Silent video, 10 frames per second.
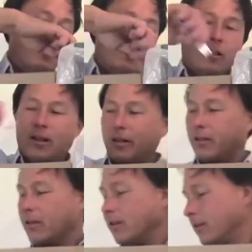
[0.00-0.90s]
look like.
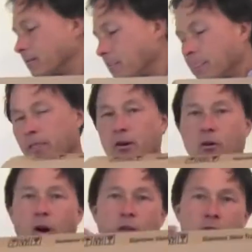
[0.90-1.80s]
You
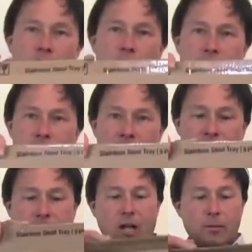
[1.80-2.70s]
know, other
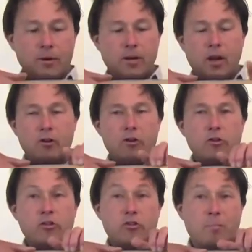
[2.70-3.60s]
Excalibur
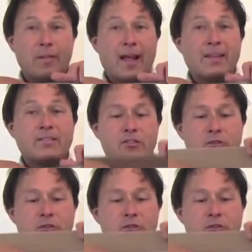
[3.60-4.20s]
dehydrators use plastic